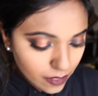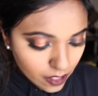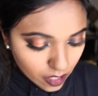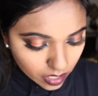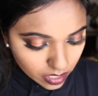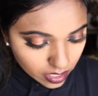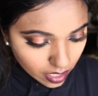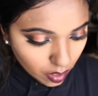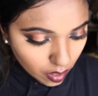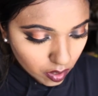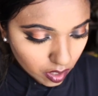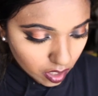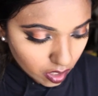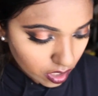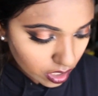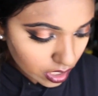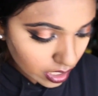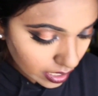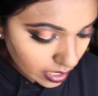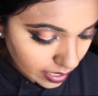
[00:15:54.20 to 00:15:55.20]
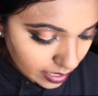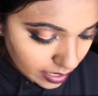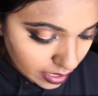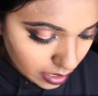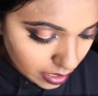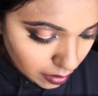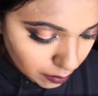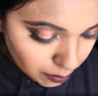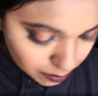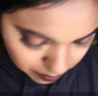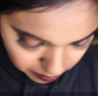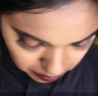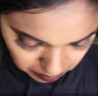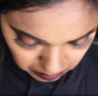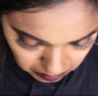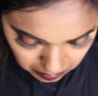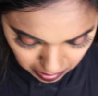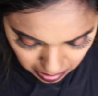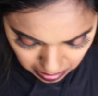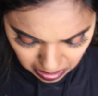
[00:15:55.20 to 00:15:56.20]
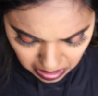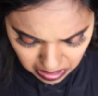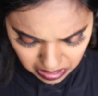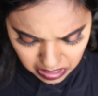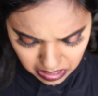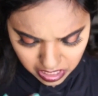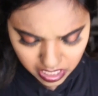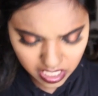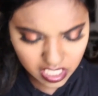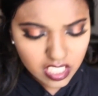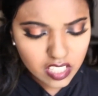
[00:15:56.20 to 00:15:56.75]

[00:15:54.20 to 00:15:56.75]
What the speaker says: Okay, now I gotta clean up and then see